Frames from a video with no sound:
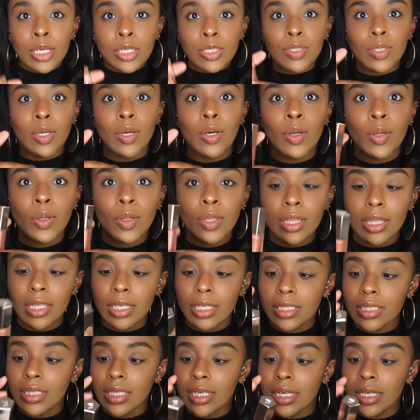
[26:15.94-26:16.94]
So,
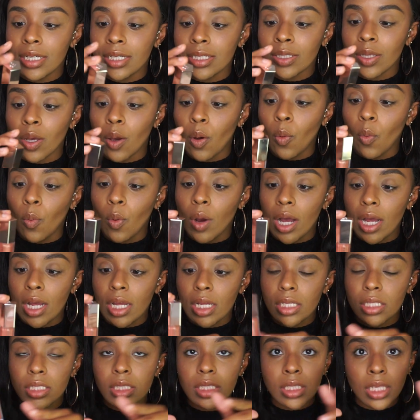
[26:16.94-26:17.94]
this is
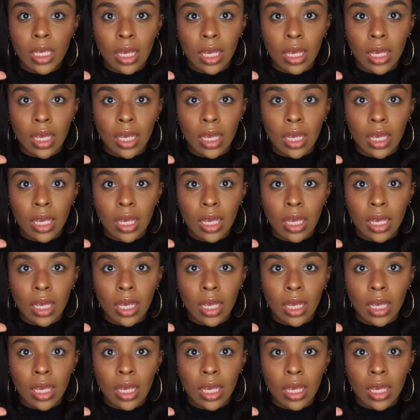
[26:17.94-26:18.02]
what